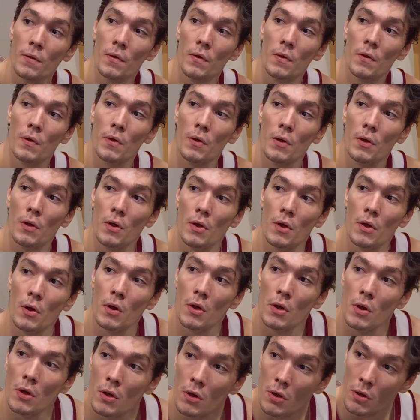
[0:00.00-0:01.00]
how you were
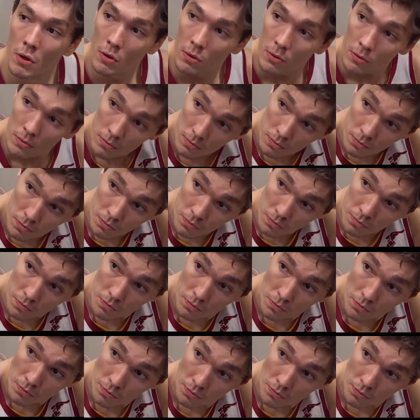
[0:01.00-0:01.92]
used offensively.